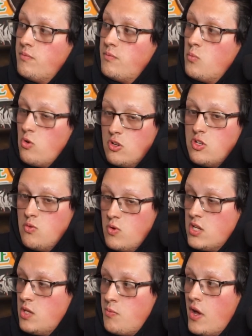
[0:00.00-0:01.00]
Were you
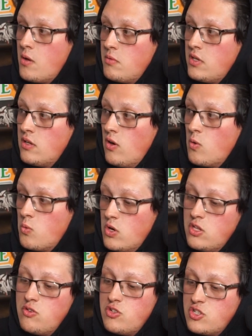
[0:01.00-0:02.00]
Ricky Bobby? Or were
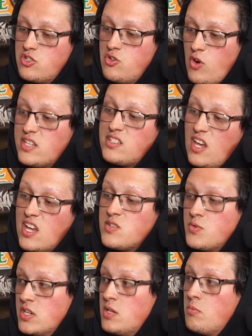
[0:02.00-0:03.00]
you just dressed as
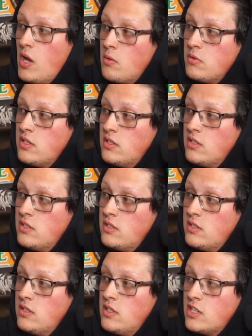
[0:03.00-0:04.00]
Ricky Bobby?
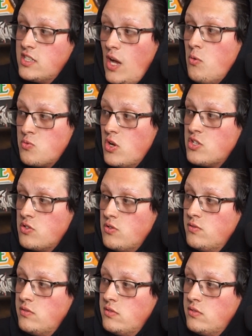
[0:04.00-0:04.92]
Because I was Russell.